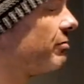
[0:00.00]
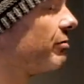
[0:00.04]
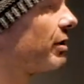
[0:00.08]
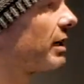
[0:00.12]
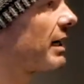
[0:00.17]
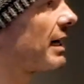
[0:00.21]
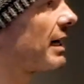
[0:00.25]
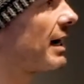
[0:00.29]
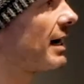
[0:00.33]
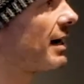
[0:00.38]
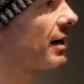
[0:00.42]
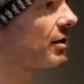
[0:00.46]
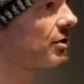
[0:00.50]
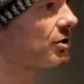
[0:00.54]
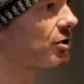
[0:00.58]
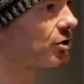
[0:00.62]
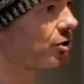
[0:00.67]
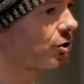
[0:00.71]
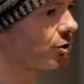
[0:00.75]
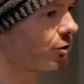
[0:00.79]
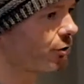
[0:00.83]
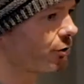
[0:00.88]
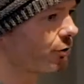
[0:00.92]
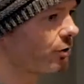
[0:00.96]
in regards
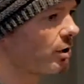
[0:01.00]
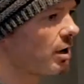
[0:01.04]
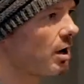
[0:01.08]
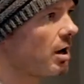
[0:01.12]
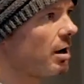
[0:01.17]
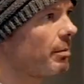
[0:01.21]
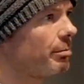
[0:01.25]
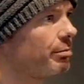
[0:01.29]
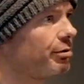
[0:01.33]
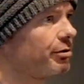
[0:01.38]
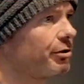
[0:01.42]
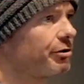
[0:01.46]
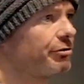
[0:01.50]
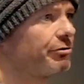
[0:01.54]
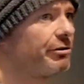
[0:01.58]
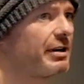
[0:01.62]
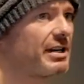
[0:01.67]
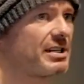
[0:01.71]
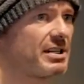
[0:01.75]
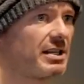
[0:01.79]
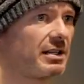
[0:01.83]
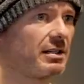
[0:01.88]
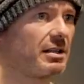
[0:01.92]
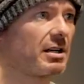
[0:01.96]
to
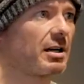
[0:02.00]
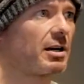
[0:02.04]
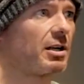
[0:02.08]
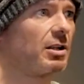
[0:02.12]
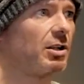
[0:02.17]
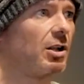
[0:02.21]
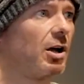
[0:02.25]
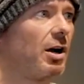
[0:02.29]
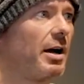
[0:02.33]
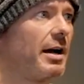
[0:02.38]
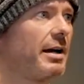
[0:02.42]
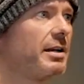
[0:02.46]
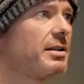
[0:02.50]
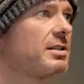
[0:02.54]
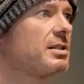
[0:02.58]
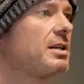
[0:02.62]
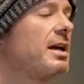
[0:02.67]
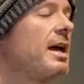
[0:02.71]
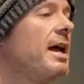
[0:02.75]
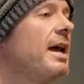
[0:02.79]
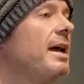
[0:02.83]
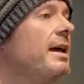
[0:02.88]
progressing the client